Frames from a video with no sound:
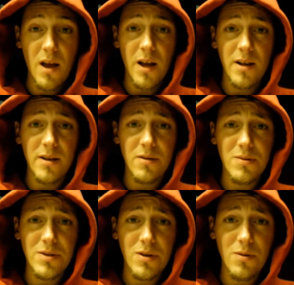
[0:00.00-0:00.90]
And there
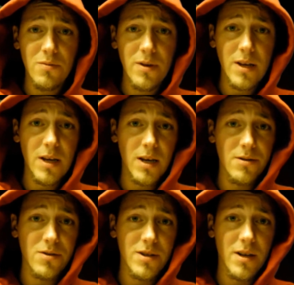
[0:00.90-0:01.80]
were two really
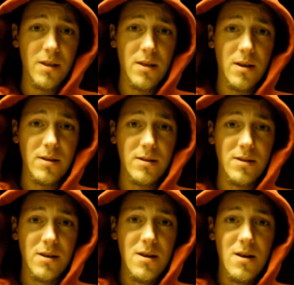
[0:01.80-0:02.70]
interesting
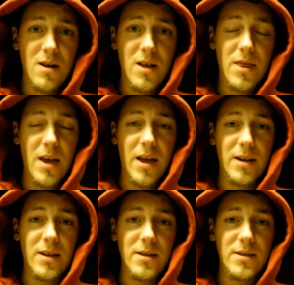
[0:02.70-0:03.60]
things that
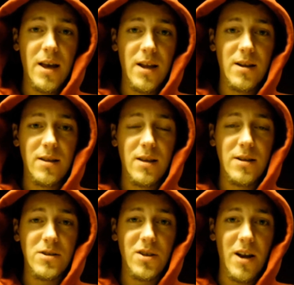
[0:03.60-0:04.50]
he said
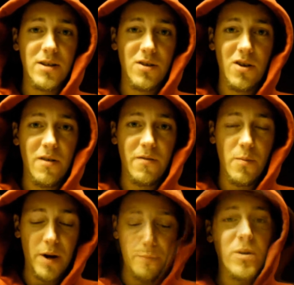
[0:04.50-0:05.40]
that just kind of stood out for
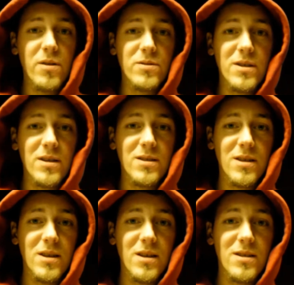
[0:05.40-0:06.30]
me. One of those things
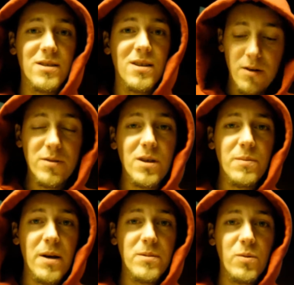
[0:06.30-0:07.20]
is you know,
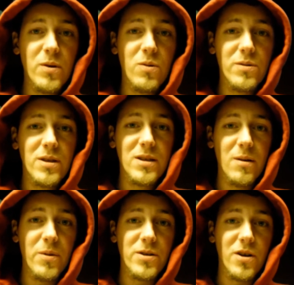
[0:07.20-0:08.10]
sometimes we hold this
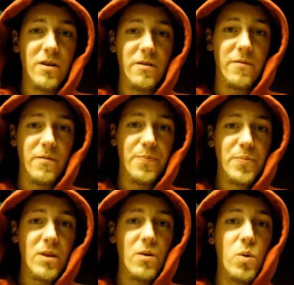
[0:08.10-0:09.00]
image of
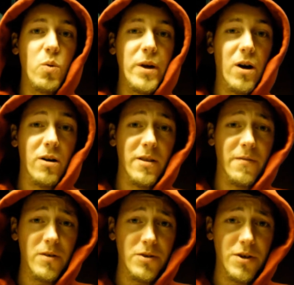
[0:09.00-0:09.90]
who we are in the
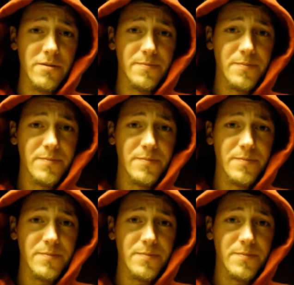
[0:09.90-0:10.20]
future